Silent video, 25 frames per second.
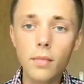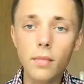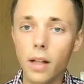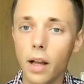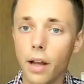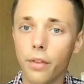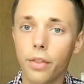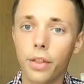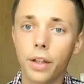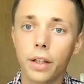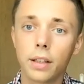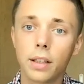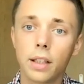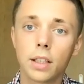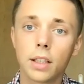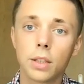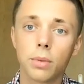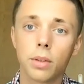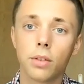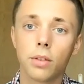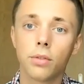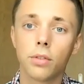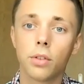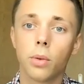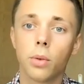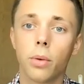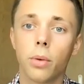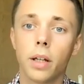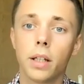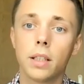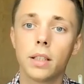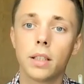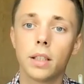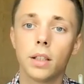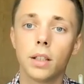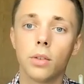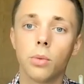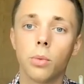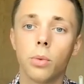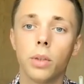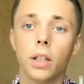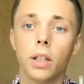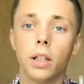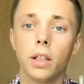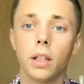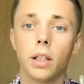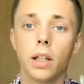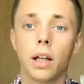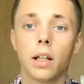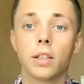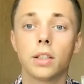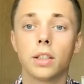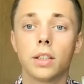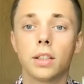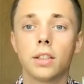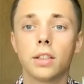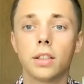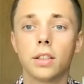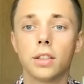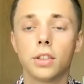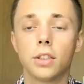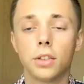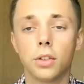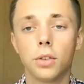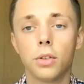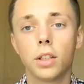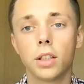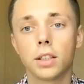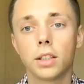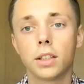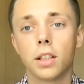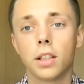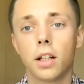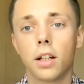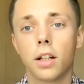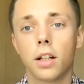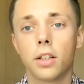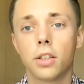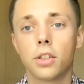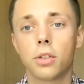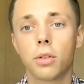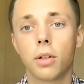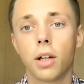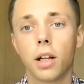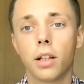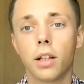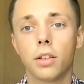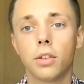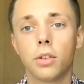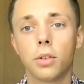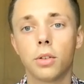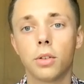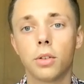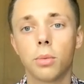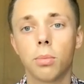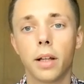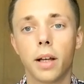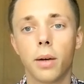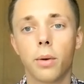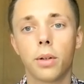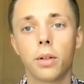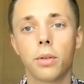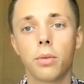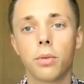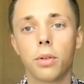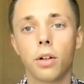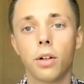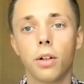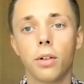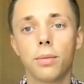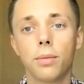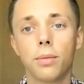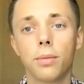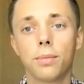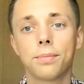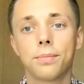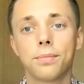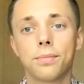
I think that's one of the ways in we as students are trying to play our role.